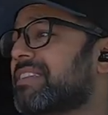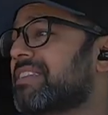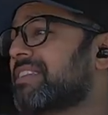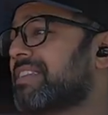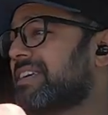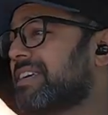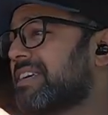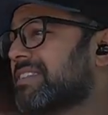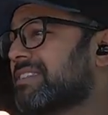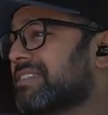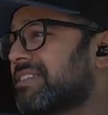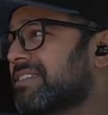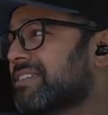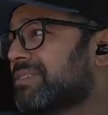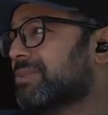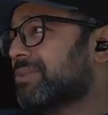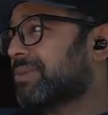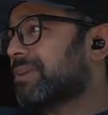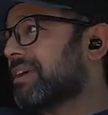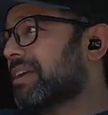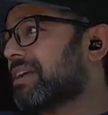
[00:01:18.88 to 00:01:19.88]
the instant
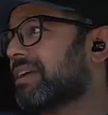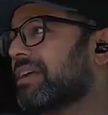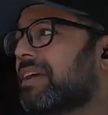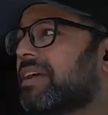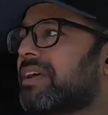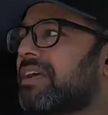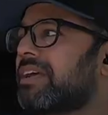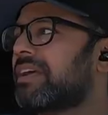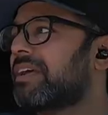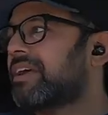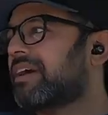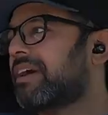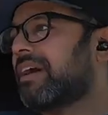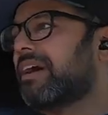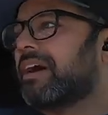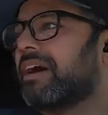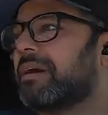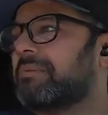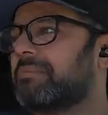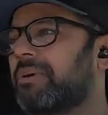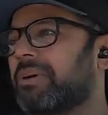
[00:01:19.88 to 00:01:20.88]
torque,
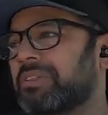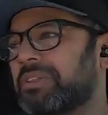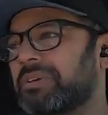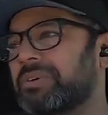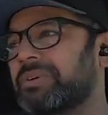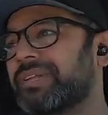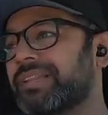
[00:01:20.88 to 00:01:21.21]
um, although it